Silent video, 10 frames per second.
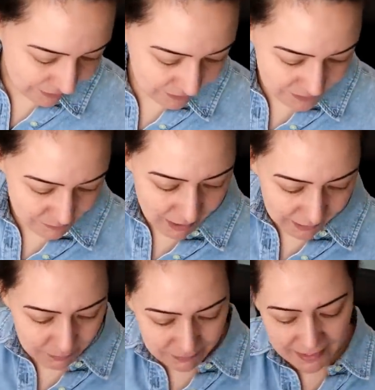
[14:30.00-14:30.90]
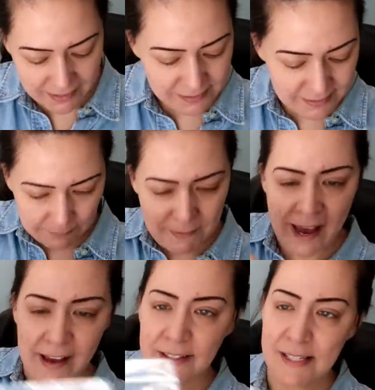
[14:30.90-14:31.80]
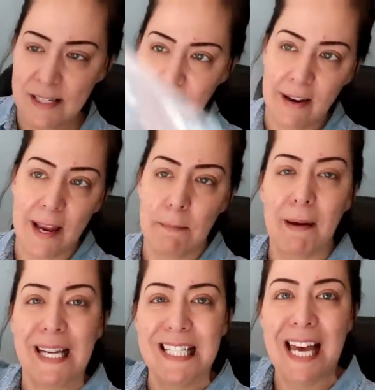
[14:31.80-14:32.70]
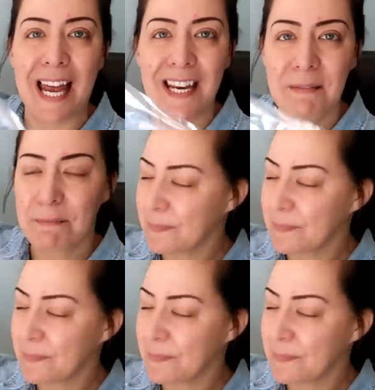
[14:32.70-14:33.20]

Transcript: of our smaller plastic bags. These are eight by ten.